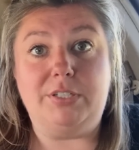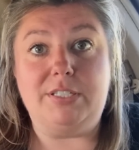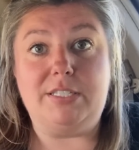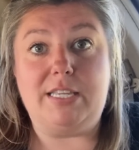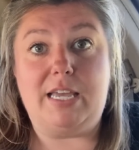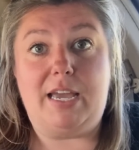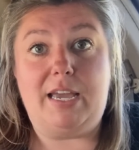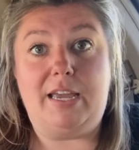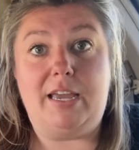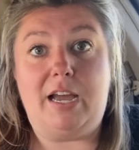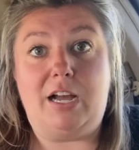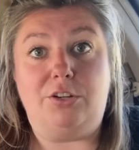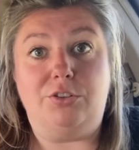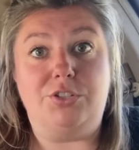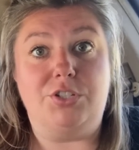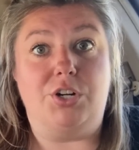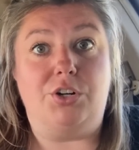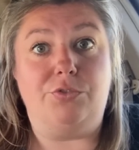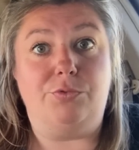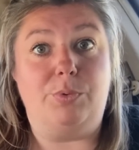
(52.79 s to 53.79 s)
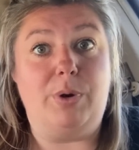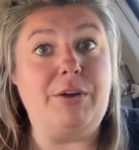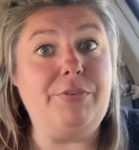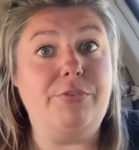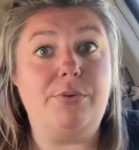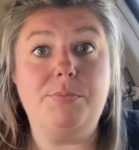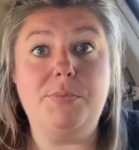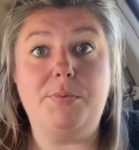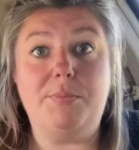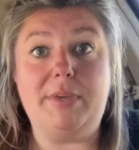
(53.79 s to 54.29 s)
say, I'll start right
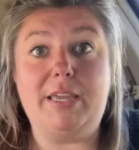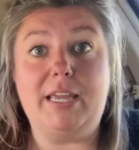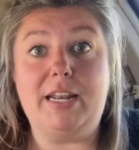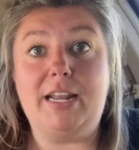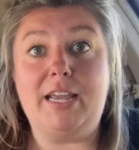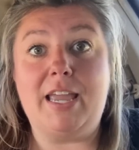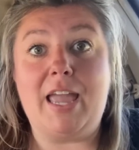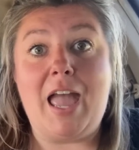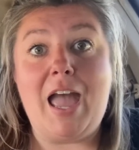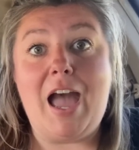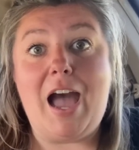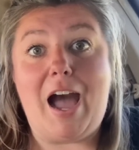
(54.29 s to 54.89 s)
from the beginning.